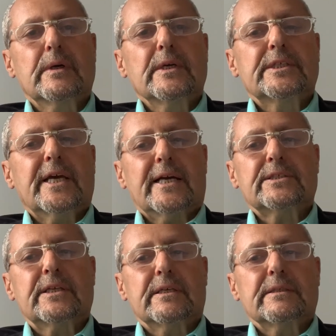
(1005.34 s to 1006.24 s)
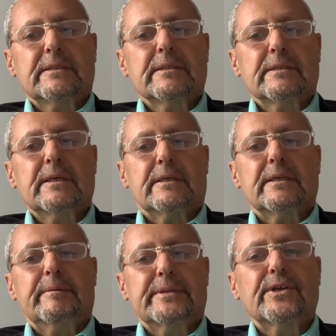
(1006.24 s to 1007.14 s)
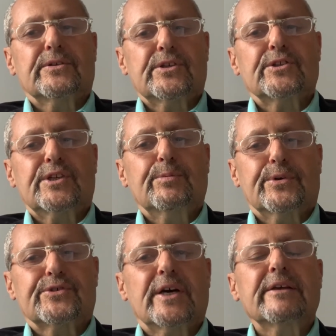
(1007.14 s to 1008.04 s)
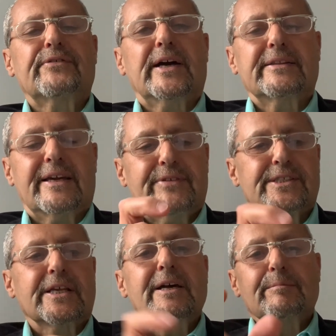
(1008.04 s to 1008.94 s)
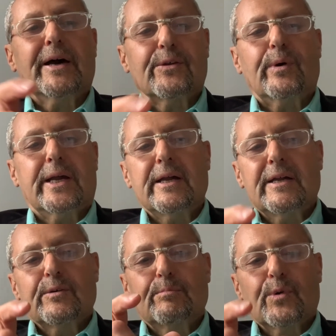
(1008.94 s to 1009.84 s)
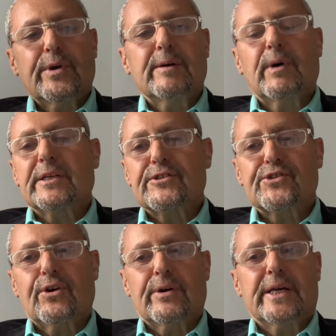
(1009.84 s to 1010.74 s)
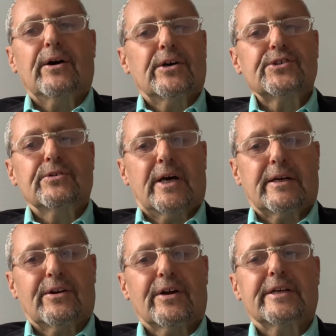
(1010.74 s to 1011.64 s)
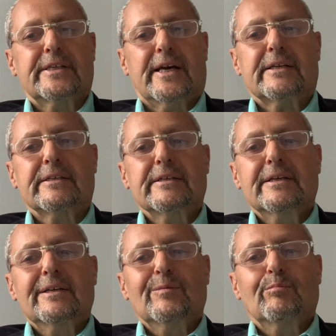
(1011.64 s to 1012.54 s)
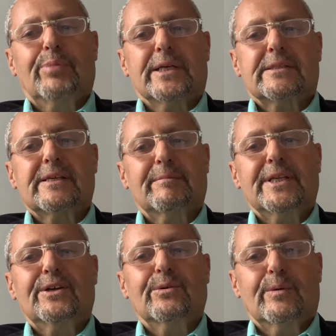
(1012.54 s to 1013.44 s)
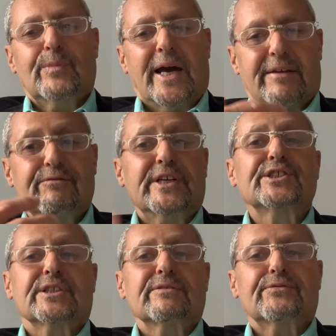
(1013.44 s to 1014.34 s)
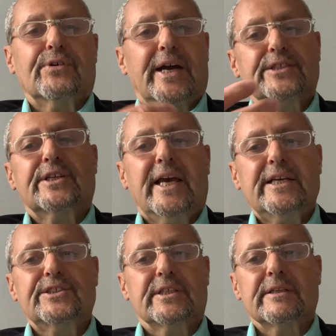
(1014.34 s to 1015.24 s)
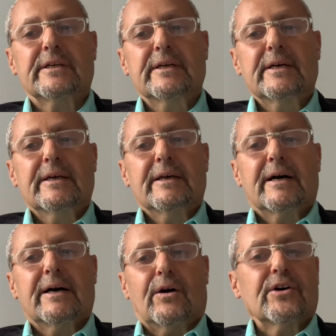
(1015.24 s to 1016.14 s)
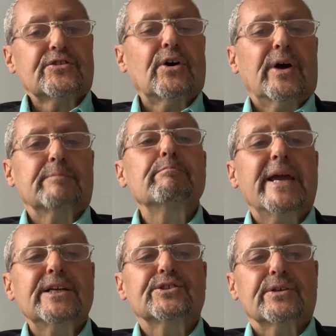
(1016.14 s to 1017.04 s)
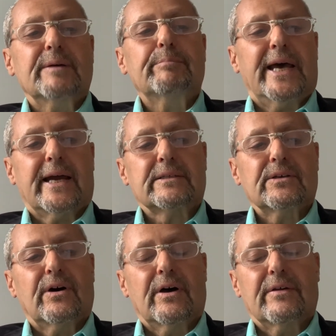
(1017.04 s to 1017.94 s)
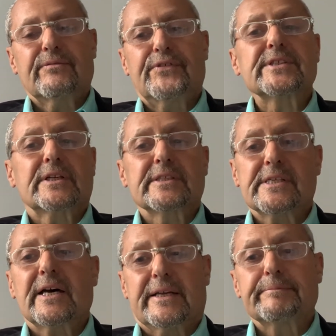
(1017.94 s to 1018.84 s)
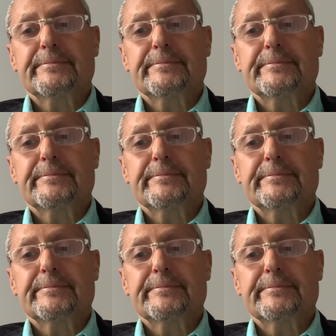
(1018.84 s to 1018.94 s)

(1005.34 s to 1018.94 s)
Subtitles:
She actually, so she personified that vision. By the way, Maria Montessori, also not an architect, but somebody who had a vision for education, also had major impact on physical design.